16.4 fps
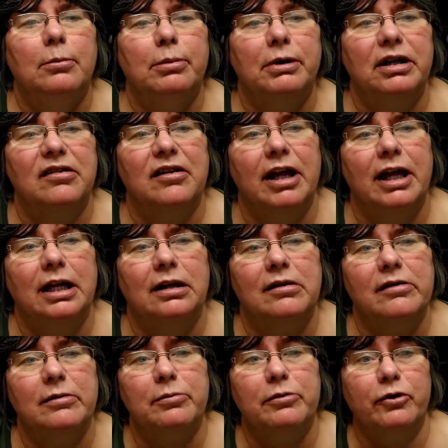Please like
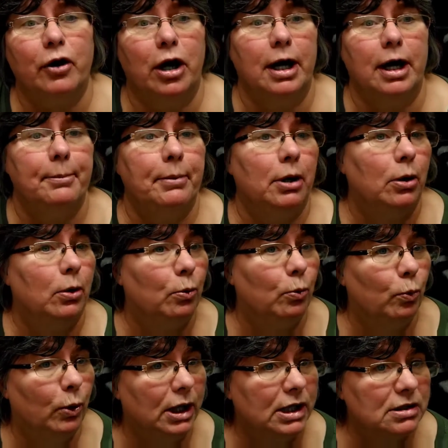and subscribe.
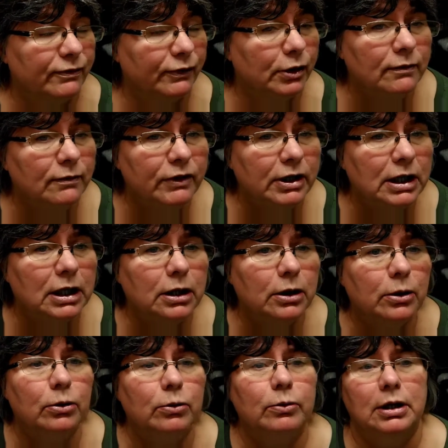Watch for a
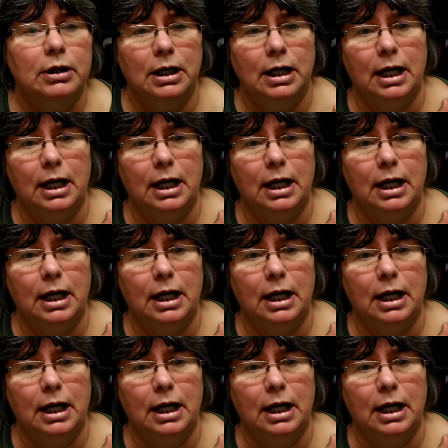video,